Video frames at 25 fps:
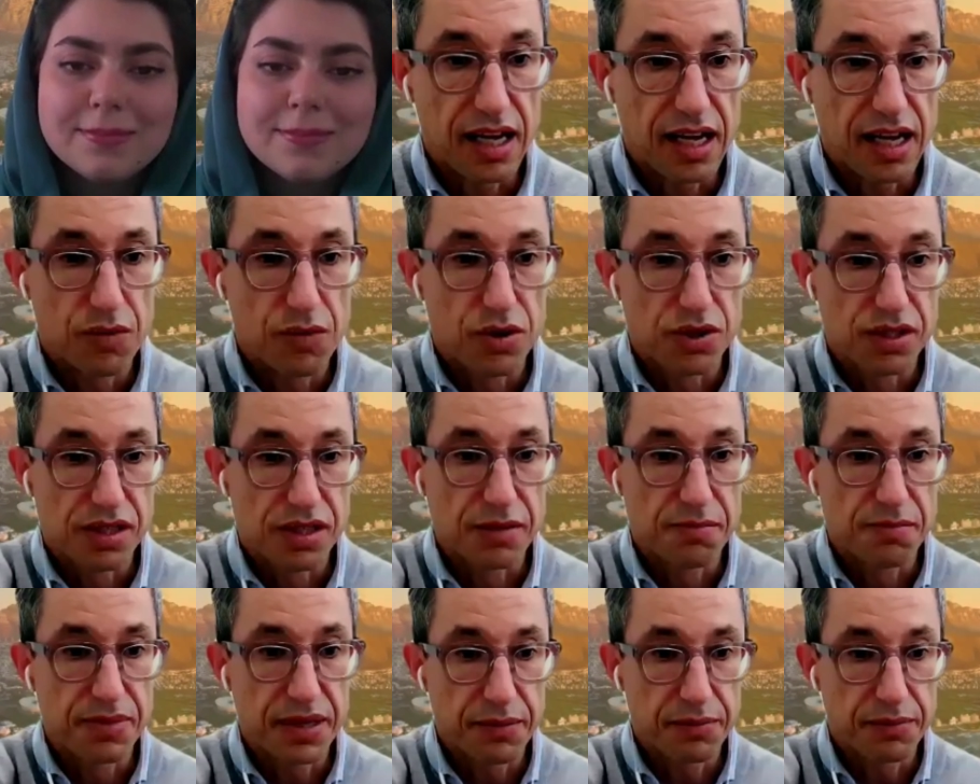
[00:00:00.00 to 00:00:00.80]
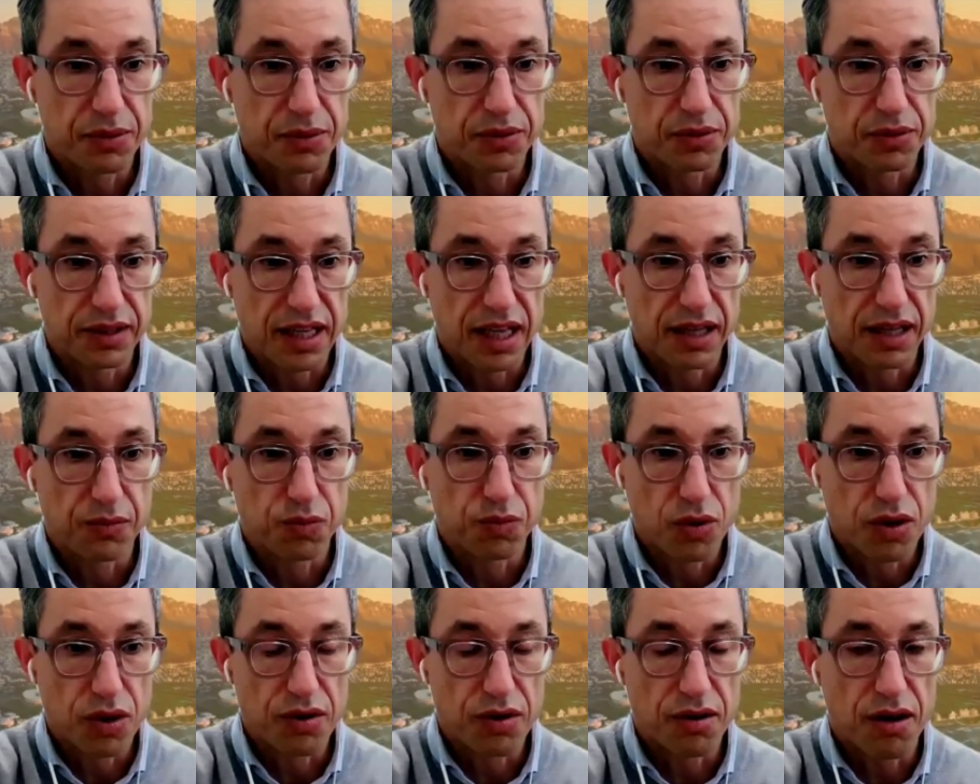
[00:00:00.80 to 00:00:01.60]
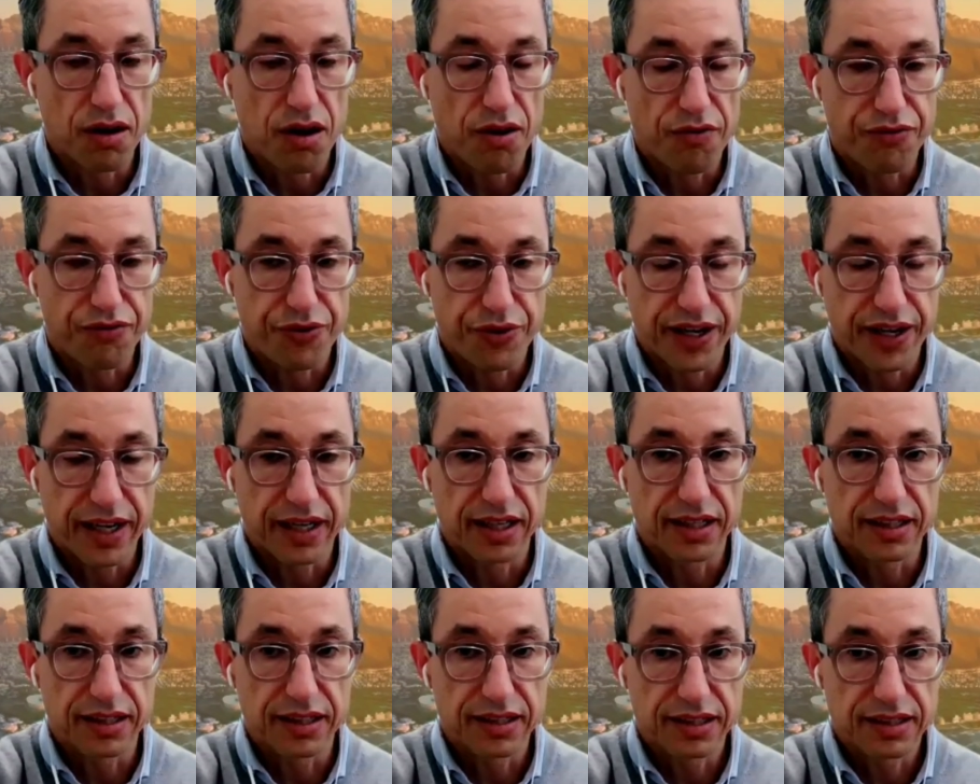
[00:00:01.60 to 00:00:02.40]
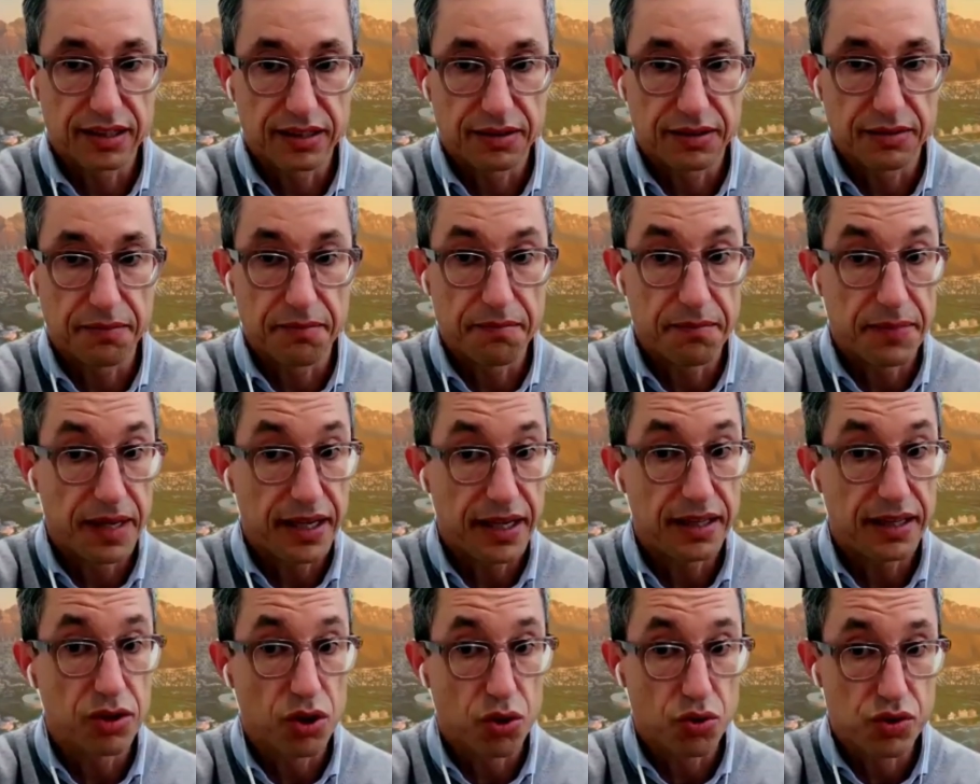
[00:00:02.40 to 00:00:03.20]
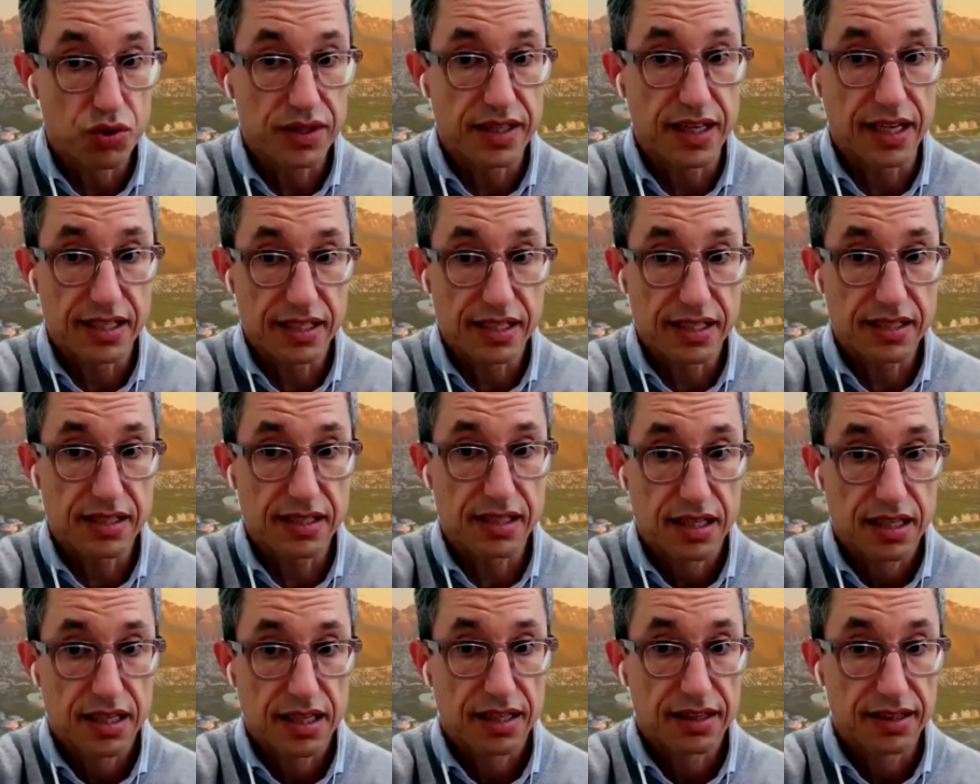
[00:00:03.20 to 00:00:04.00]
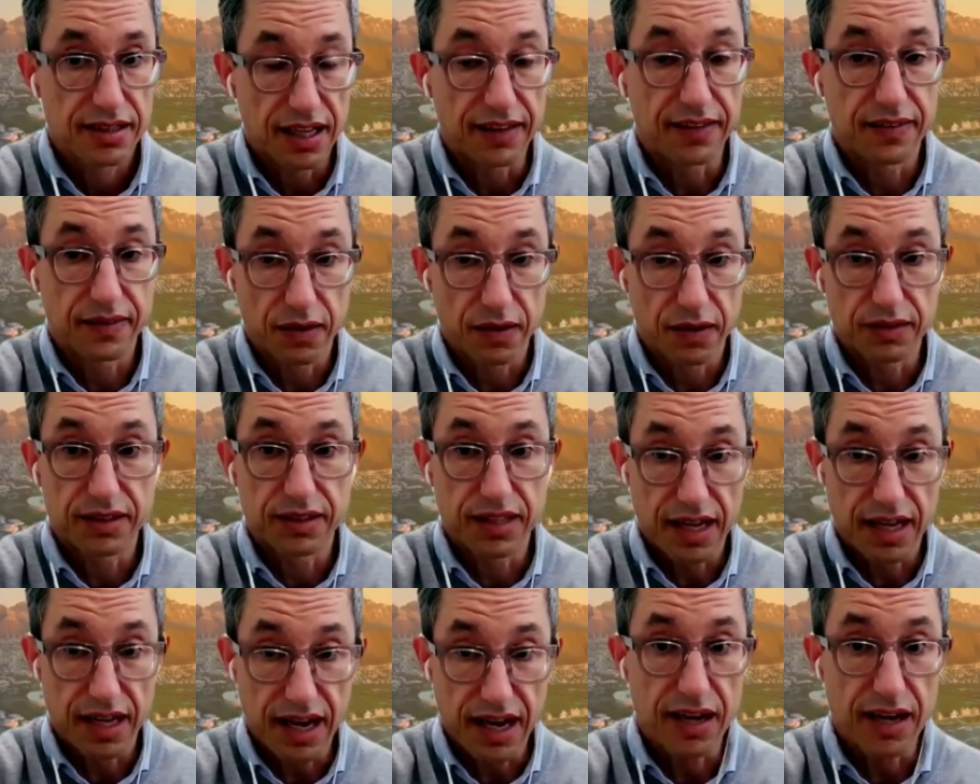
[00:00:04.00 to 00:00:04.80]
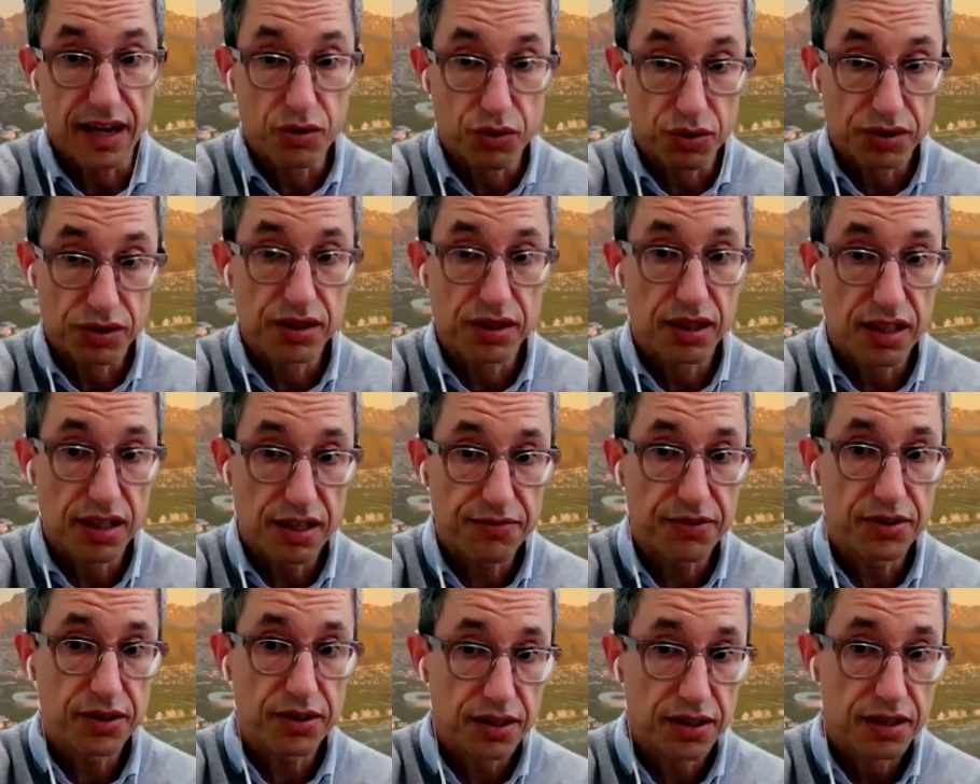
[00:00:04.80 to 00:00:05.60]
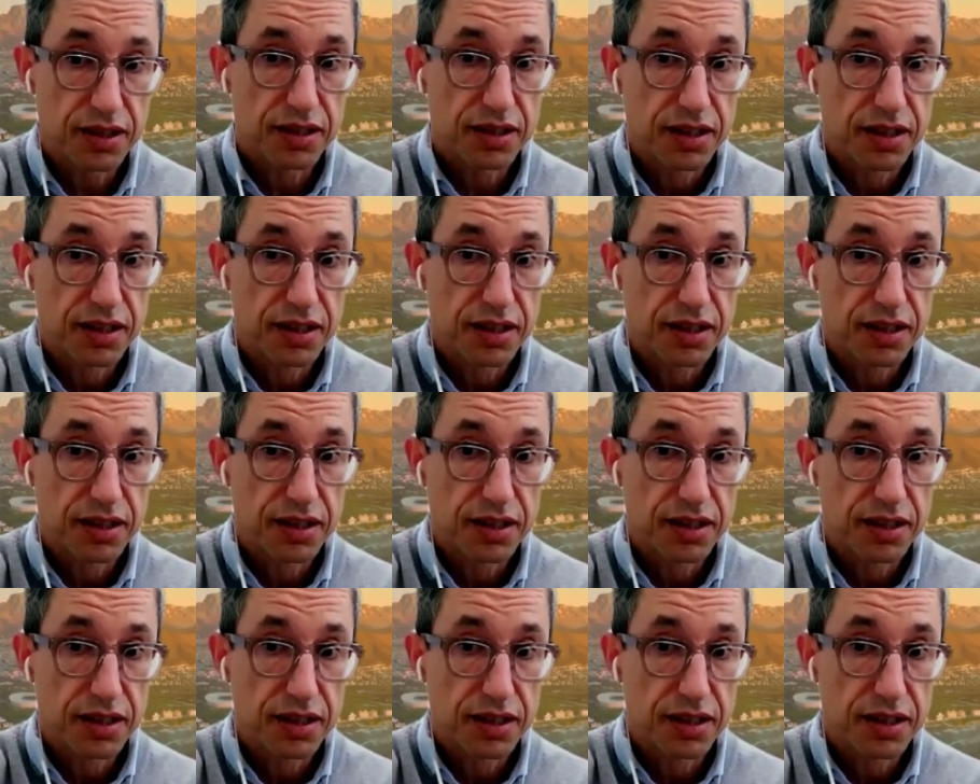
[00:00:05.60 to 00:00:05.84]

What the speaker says: it was the people that were offering me those things that thought that I could deliver.